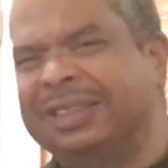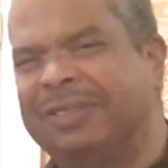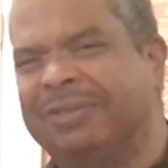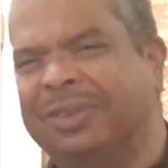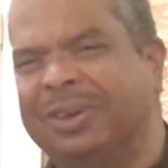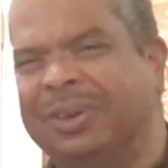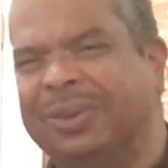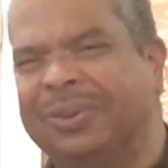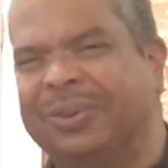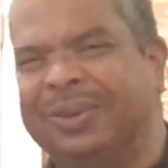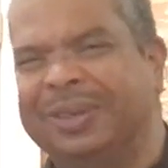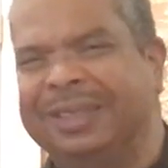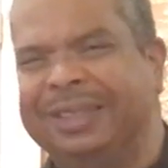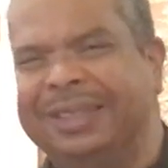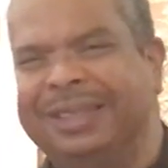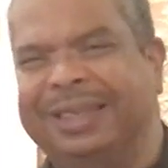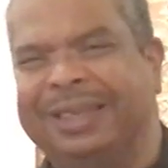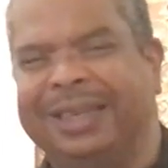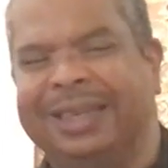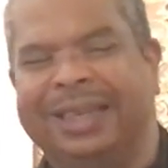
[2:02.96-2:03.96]
of the Lord.
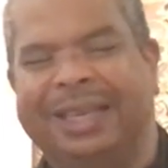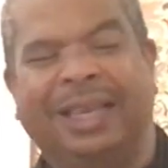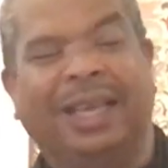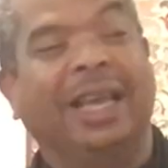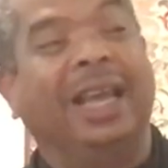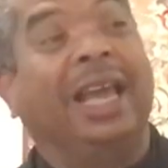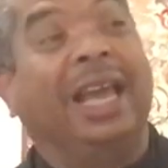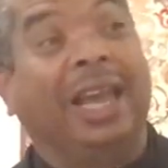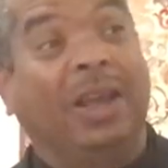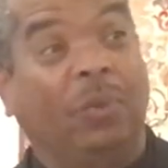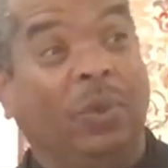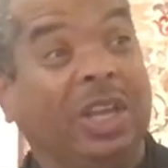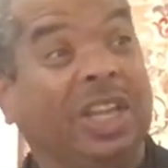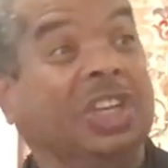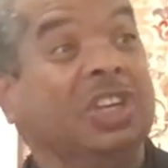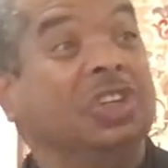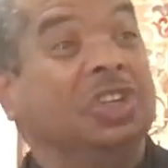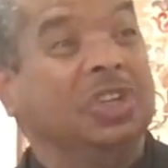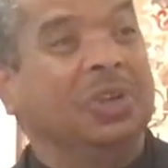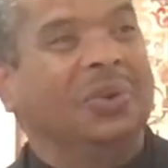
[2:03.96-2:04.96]
And we
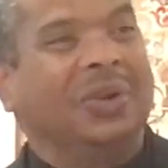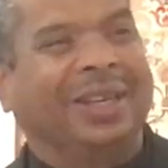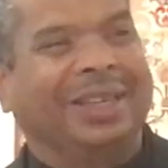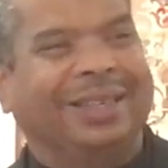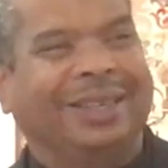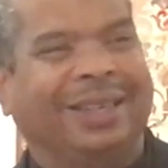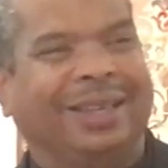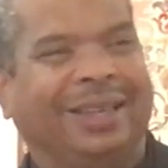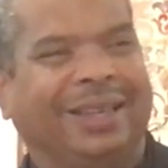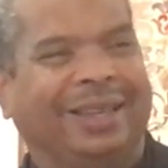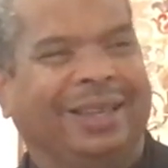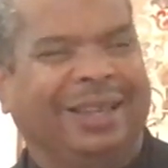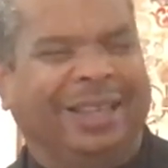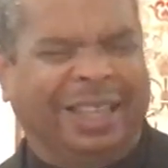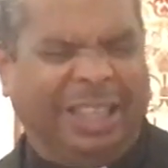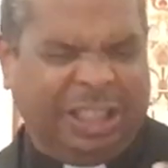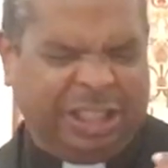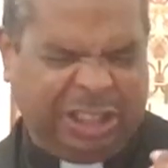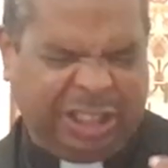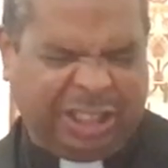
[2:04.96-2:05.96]
can do it
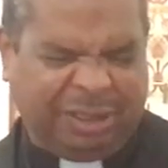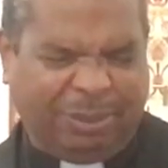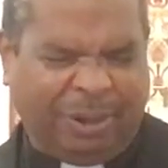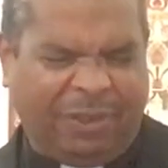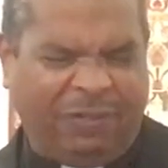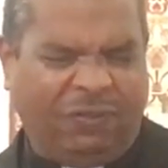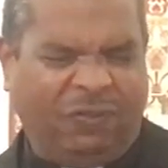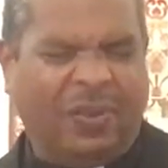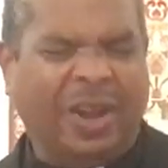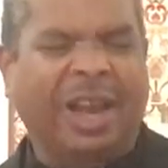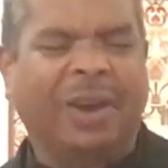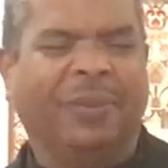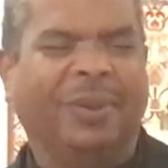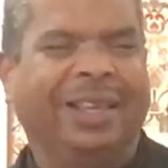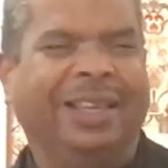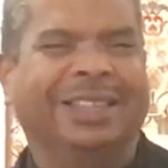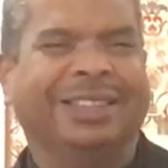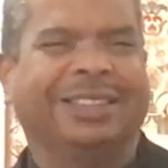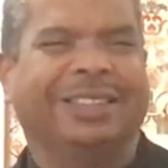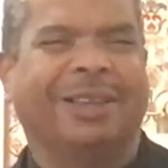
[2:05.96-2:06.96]
just by
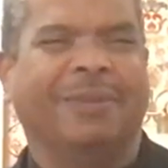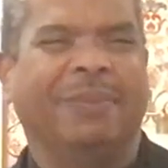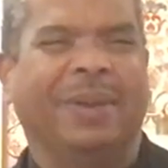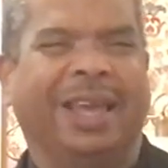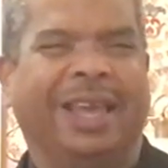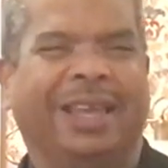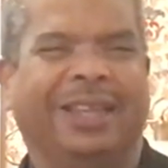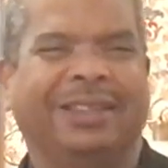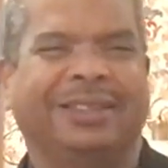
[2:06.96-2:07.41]
following his commands.